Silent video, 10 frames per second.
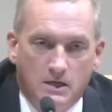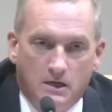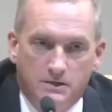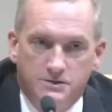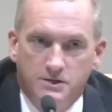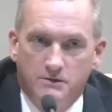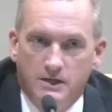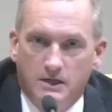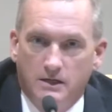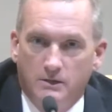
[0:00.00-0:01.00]
uh, so
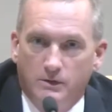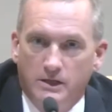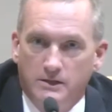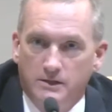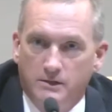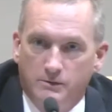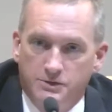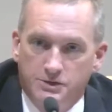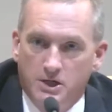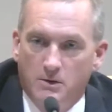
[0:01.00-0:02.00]
that it, it
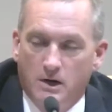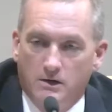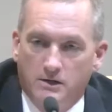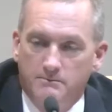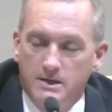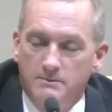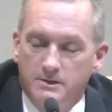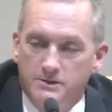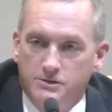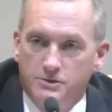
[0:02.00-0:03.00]
would show our
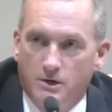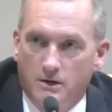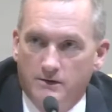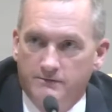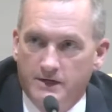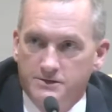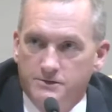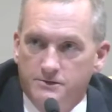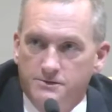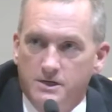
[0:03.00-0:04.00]
commitment to our
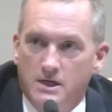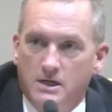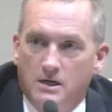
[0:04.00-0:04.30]
investors